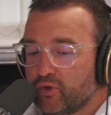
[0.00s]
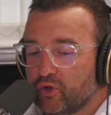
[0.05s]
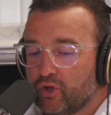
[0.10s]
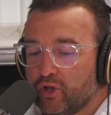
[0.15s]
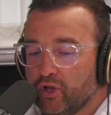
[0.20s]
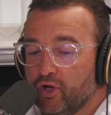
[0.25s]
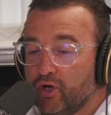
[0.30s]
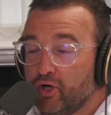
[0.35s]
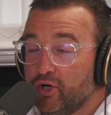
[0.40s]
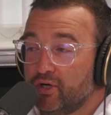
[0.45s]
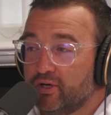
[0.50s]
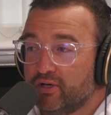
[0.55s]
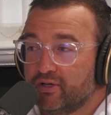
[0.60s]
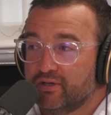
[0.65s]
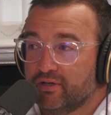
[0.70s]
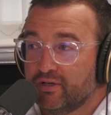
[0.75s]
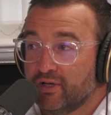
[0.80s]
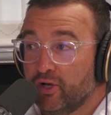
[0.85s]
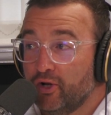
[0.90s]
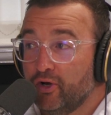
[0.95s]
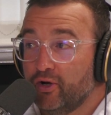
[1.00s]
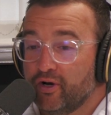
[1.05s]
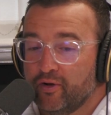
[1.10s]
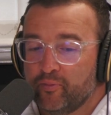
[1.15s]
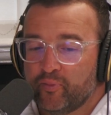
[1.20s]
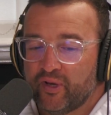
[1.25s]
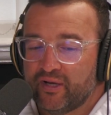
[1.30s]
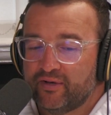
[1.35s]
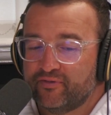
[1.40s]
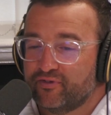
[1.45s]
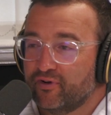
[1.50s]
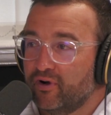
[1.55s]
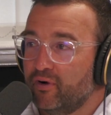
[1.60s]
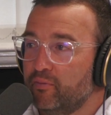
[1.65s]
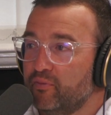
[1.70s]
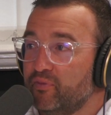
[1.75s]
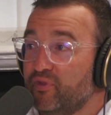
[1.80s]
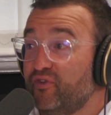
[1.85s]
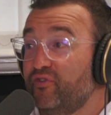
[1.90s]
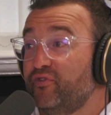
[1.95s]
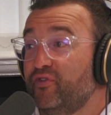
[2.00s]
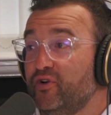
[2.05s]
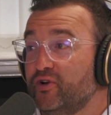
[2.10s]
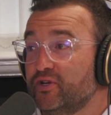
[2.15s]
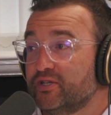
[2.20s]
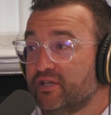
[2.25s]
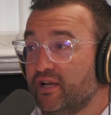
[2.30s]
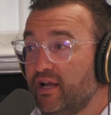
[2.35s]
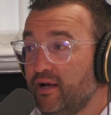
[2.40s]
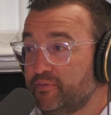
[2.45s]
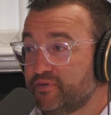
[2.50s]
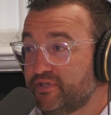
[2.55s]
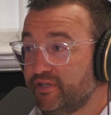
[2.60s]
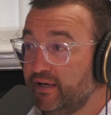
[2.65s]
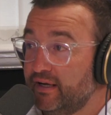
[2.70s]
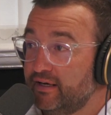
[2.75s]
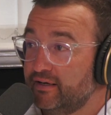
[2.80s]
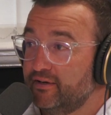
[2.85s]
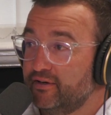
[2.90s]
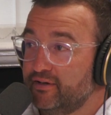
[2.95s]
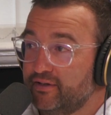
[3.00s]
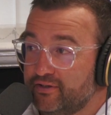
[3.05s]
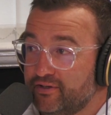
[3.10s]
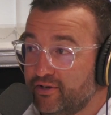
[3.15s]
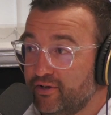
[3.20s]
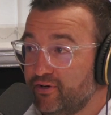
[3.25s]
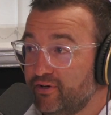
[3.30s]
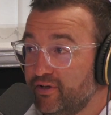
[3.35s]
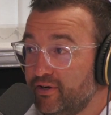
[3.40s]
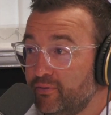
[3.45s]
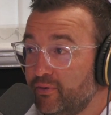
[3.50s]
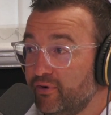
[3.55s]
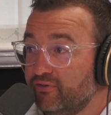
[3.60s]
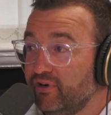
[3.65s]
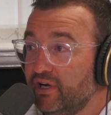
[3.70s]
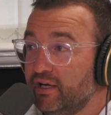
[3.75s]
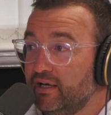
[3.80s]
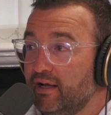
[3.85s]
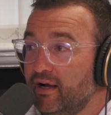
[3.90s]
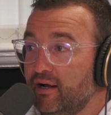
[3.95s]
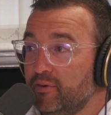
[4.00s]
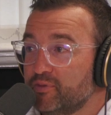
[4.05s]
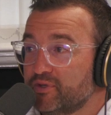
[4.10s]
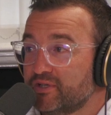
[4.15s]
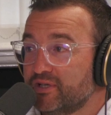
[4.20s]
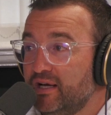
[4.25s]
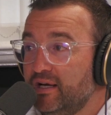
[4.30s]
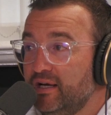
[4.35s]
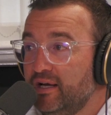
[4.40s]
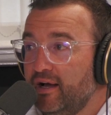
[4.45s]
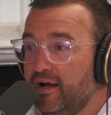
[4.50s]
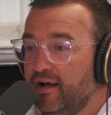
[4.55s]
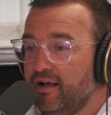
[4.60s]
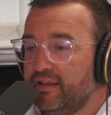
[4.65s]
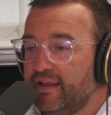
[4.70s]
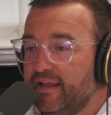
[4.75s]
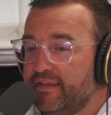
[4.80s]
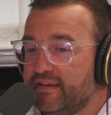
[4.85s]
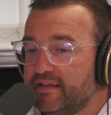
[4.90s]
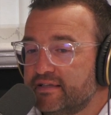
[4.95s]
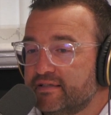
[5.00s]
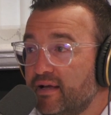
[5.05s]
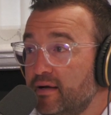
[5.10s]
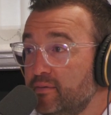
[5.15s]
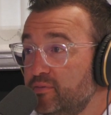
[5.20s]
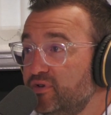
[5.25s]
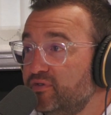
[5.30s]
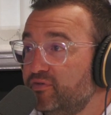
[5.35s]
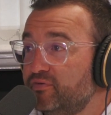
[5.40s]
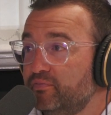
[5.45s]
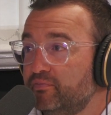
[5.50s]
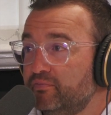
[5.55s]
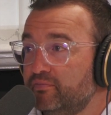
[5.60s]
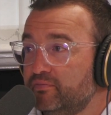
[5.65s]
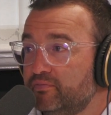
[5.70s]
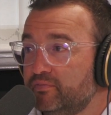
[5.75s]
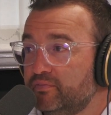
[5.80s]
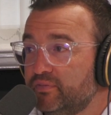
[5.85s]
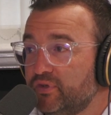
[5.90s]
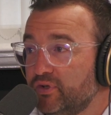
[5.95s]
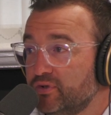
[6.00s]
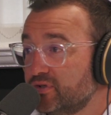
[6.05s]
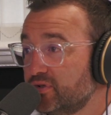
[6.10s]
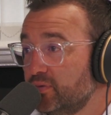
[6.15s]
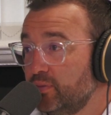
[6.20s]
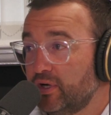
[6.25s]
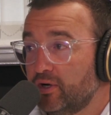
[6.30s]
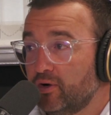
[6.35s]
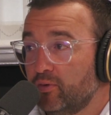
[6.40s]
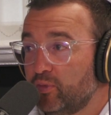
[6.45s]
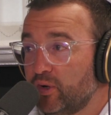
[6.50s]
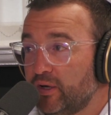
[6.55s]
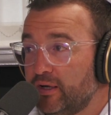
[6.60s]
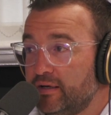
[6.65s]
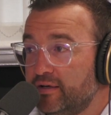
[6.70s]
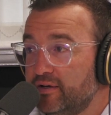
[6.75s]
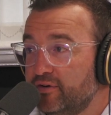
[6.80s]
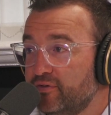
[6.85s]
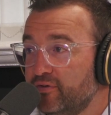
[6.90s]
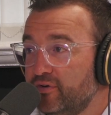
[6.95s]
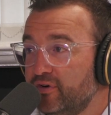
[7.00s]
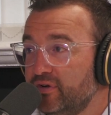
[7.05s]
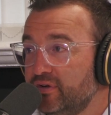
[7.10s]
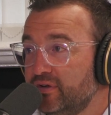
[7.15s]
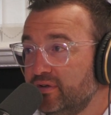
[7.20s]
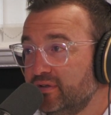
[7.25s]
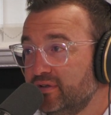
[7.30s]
Learn a bit from the first lapse that turned into a relapse, and then this time you've done something completely different.